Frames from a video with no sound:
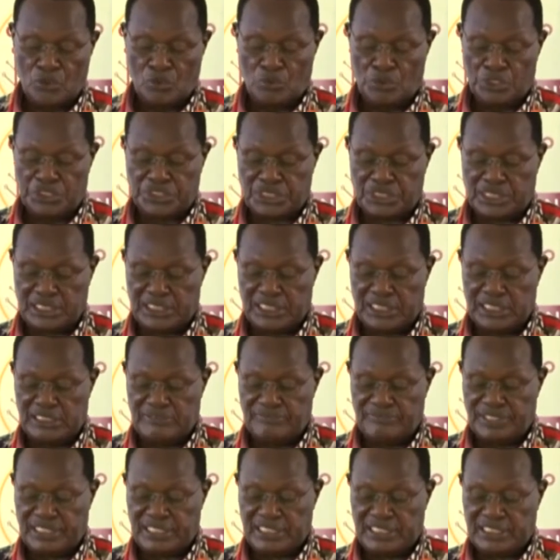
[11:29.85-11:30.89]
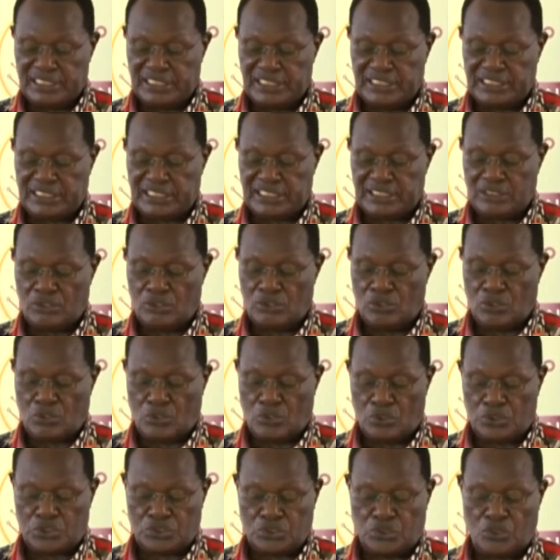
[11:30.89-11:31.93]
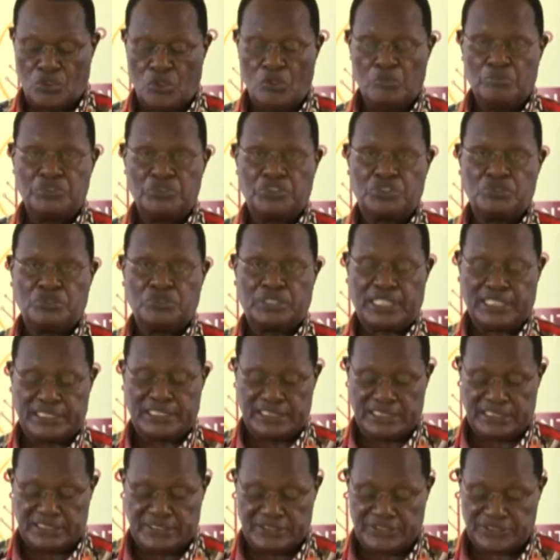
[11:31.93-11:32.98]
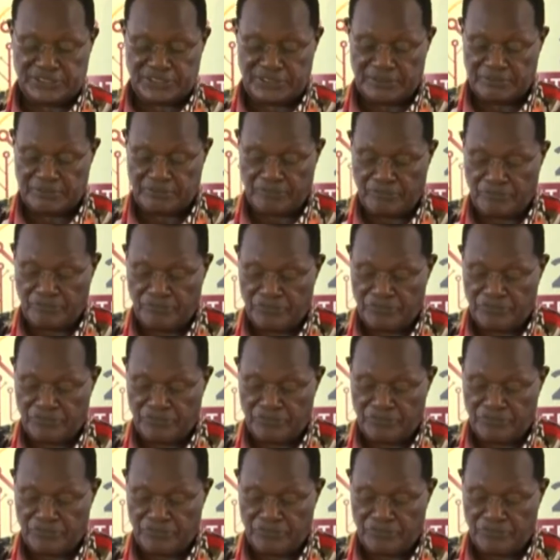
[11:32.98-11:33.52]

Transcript: which are delivering decent low-cost homes to Kenyans.